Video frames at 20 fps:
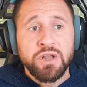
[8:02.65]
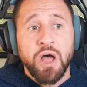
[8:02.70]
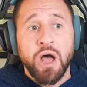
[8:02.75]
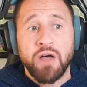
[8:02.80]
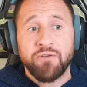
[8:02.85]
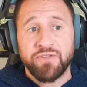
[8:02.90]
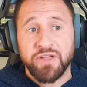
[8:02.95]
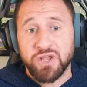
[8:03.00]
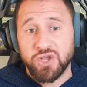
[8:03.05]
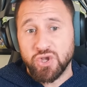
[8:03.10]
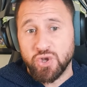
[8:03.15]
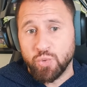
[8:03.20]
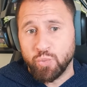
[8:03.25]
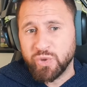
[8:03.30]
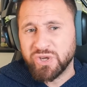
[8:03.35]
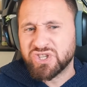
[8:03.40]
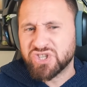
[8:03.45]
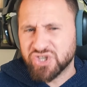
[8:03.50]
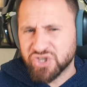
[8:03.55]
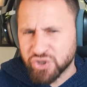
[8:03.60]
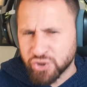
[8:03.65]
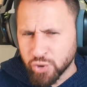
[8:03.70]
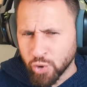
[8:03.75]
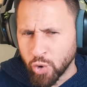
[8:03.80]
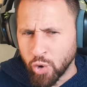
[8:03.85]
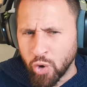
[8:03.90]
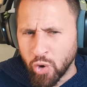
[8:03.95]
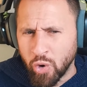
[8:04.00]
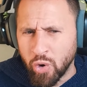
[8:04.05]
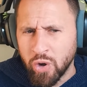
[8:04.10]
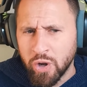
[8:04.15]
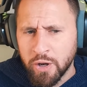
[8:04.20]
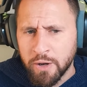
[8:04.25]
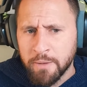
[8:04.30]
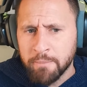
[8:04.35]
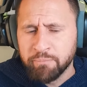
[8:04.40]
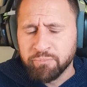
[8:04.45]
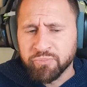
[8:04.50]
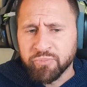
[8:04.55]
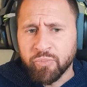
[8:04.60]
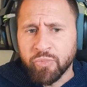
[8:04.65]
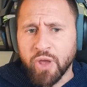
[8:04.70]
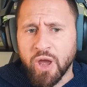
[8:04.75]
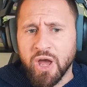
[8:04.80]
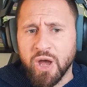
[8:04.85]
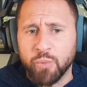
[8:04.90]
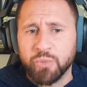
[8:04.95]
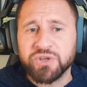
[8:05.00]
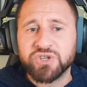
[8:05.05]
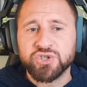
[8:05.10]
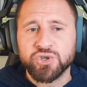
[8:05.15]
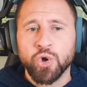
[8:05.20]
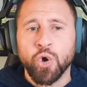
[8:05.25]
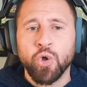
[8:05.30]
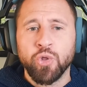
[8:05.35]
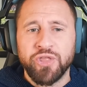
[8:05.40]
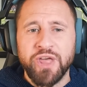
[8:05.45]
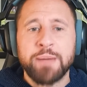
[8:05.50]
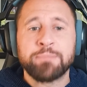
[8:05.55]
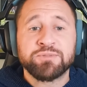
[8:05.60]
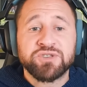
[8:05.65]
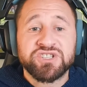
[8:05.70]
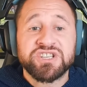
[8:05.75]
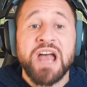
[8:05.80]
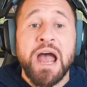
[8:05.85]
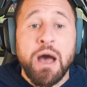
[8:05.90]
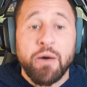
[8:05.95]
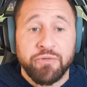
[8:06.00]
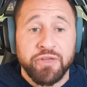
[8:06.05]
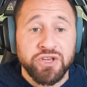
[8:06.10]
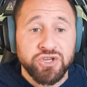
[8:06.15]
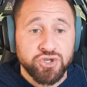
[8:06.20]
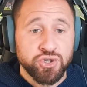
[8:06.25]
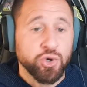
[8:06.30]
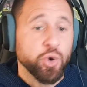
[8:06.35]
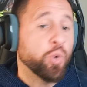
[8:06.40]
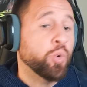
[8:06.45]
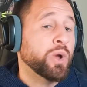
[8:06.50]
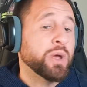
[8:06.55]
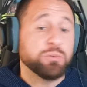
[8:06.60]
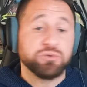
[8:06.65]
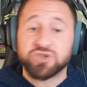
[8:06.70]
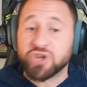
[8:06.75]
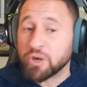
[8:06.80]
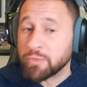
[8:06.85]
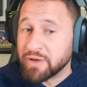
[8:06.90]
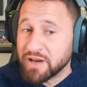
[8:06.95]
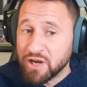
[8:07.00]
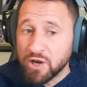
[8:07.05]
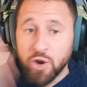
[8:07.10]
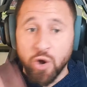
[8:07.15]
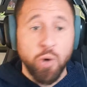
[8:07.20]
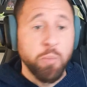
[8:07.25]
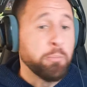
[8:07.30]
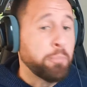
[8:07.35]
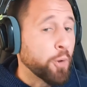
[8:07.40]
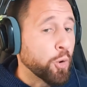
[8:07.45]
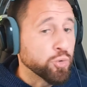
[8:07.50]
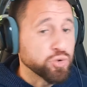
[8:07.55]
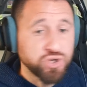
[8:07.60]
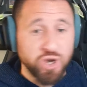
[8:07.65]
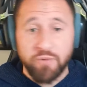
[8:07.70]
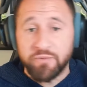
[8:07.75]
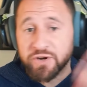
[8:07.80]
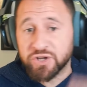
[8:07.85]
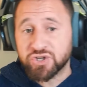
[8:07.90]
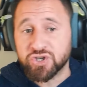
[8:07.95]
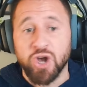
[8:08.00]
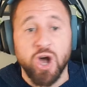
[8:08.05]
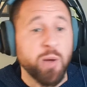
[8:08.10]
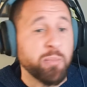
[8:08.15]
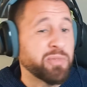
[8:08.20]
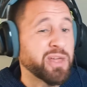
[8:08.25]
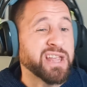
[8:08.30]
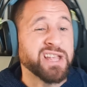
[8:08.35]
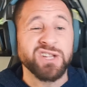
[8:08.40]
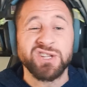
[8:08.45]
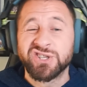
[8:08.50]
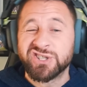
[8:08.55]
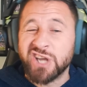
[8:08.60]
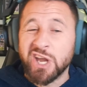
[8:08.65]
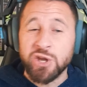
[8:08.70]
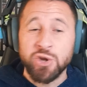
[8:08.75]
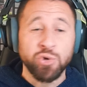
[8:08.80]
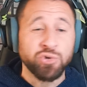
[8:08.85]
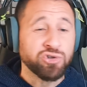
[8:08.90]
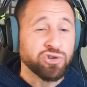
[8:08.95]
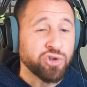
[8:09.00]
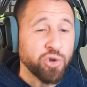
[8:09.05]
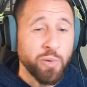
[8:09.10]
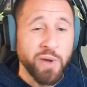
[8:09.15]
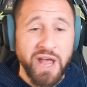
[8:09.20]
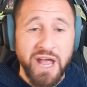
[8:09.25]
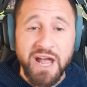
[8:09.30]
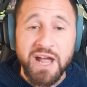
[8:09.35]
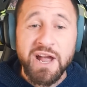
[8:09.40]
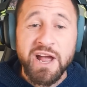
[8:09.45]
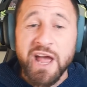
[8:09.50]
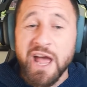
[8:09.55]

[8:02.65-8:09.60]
I think we saw uh, we saw them set out their stall. It was going to be long balls over the top. They continued to do it.